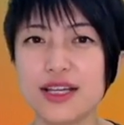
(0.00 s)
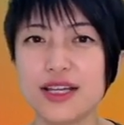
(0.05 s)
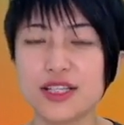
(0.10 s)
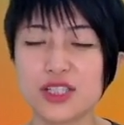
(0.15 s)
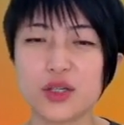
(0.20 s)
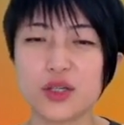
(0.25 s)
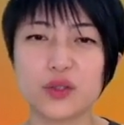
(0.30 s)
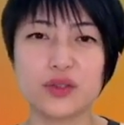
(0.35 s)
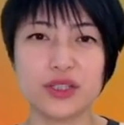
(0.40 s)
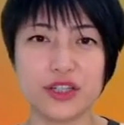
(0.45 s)

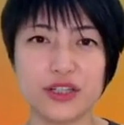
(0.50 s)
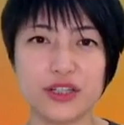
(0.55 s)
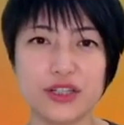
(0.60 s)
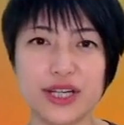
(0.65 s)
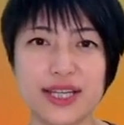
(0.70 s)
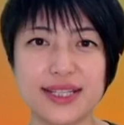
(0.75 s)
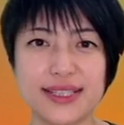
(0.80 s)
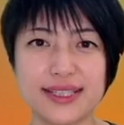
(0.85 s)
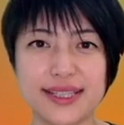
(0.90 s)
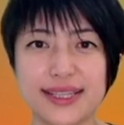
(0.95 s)
so there
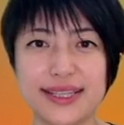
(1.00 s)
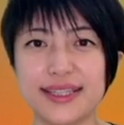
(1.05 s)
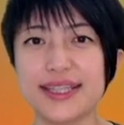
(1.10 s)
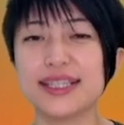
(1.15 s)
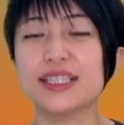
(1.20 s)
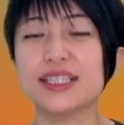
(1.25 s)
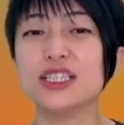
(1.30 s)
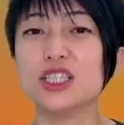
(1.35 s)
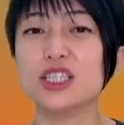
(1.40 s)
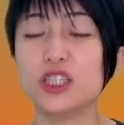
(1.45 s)
is an
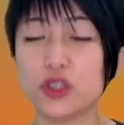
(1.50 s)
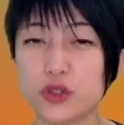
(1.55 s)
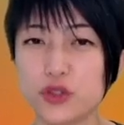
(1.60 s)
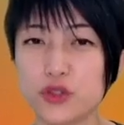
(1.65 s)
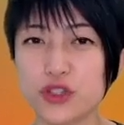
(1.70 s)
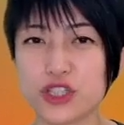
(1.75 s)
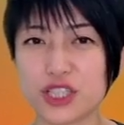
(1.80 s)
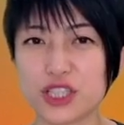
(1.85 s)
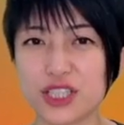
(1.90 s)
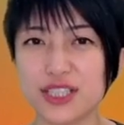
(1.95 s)

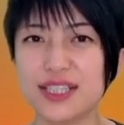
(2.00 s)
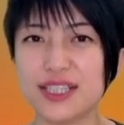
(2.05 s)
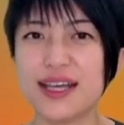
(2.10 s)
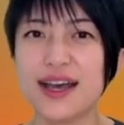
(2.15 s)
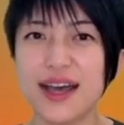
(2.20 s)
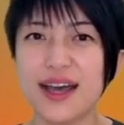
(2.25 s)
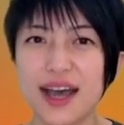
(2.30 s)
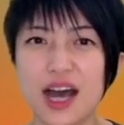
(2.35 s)
illusion